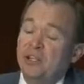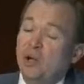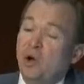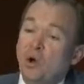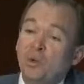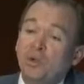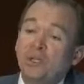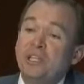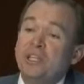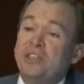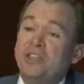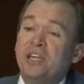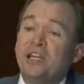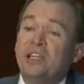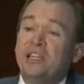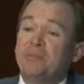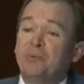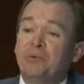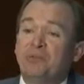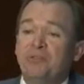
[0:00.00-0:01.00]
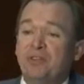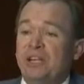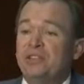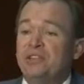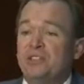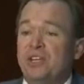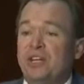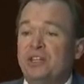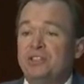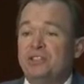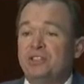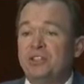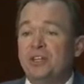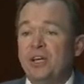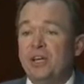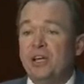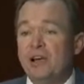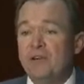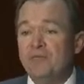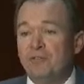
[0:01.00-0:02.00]
The only thing that prevents us
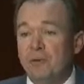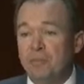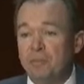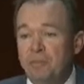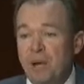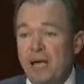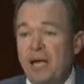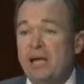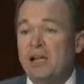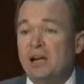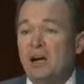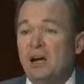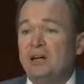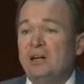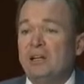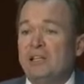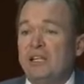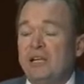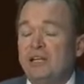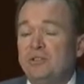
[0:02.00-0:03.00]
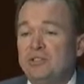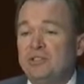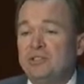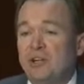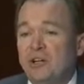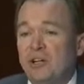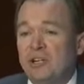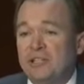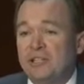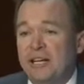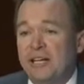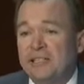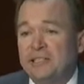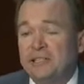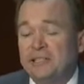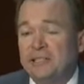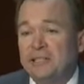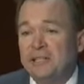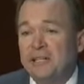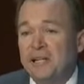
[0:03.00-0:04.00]
from paying the interest on our
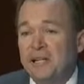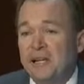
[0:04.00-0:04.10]
debts